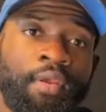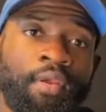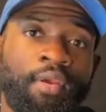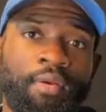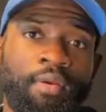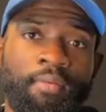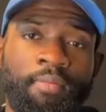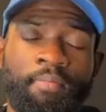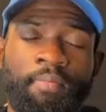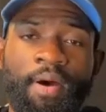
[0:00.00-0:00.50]

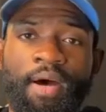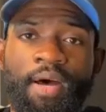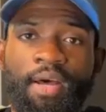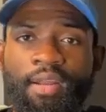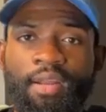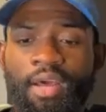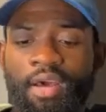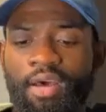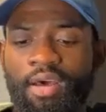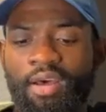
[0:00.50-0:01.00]

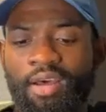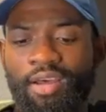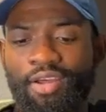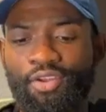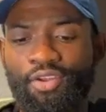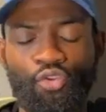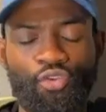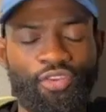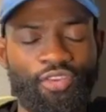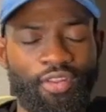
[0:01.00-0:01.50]
But
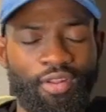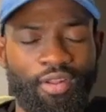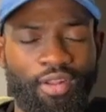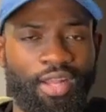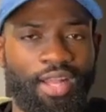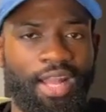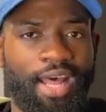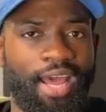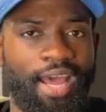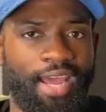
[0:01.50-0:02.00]
due to the
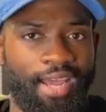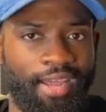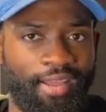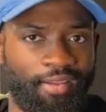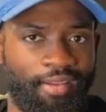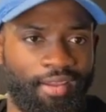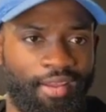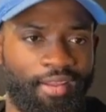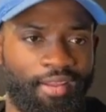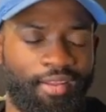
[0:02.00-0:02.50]
delay
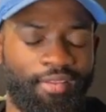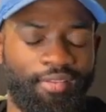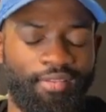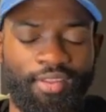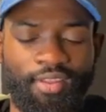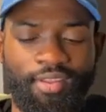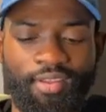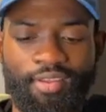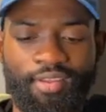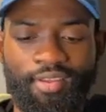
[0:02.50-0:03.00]
in
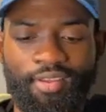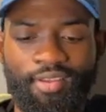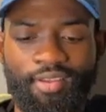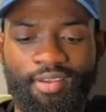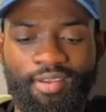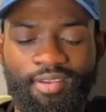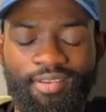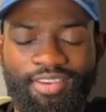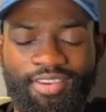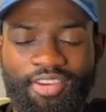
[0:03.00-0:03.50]

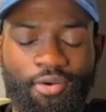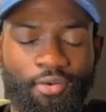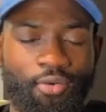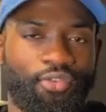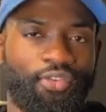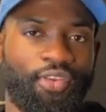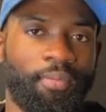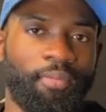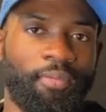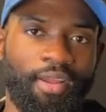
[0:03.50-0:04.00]
the General
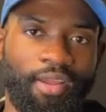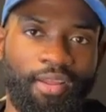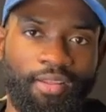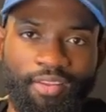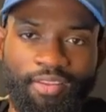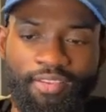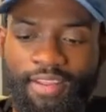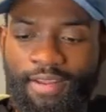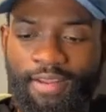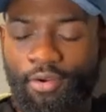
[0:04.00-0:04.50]
Assembly and the
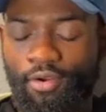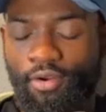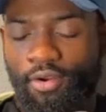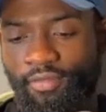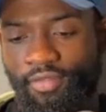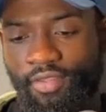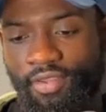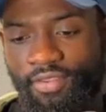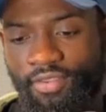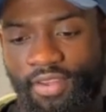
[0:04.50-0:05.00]
tenor
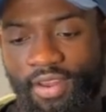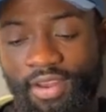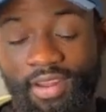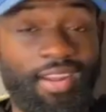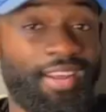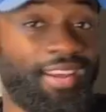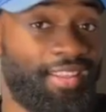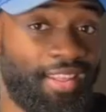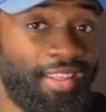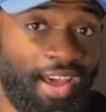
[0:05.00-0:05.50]
of the Senate
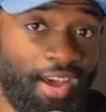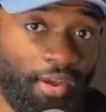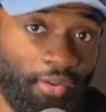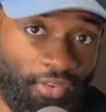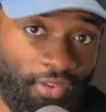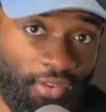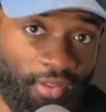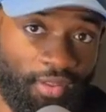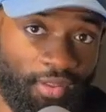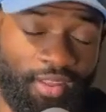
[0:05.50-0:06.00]
and the House
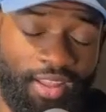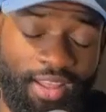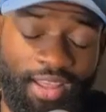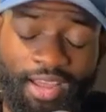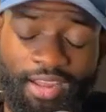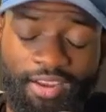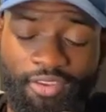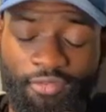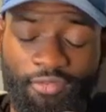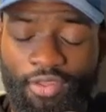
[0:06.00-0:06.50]
at the
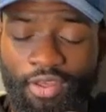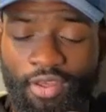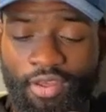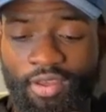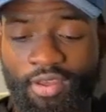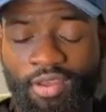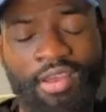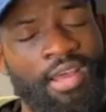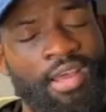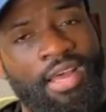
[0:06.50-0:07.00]
end of
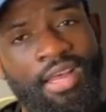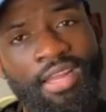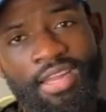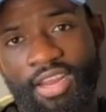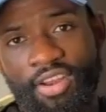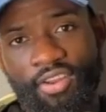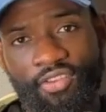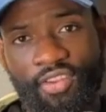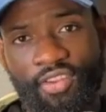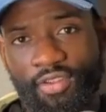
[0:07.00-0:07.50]
the
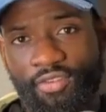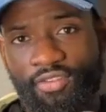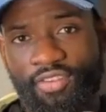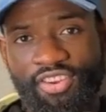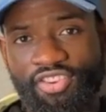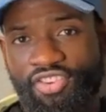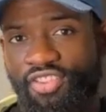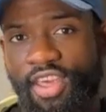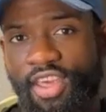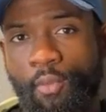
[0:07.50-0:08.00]
legislative
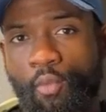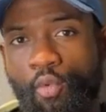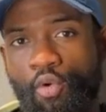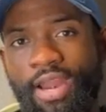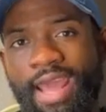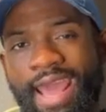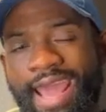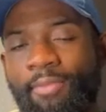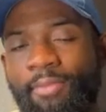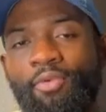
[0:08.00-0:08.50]
session, they weren't
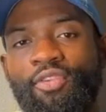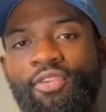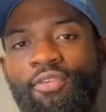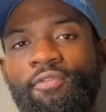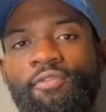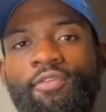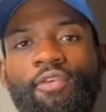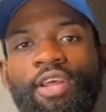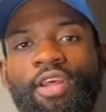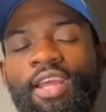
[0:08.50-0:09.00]
able to
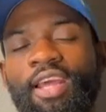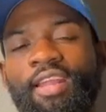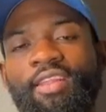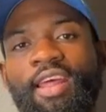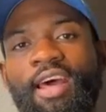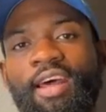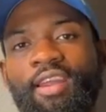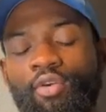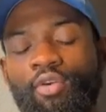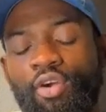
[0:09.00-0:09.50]
fully get
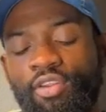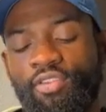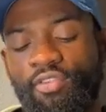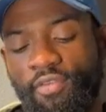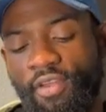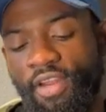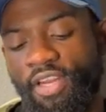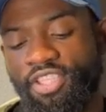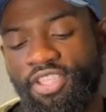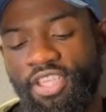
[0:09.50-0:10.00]
that across the
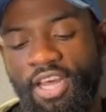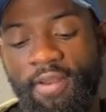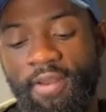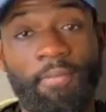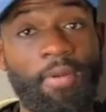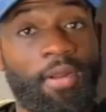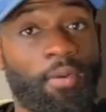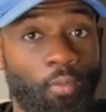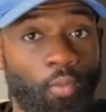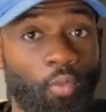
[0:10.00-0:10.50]
finish line.
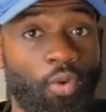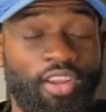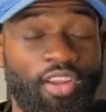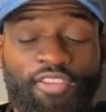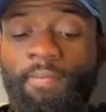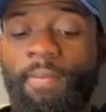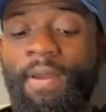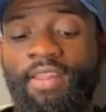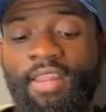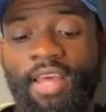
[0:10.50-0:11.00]
But we
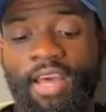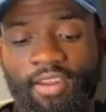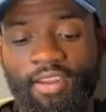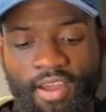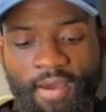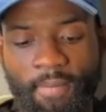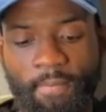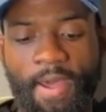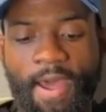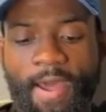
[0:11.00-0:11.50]
expect that to
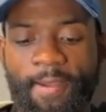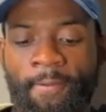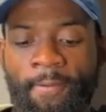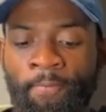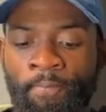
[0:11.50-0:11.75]
come back.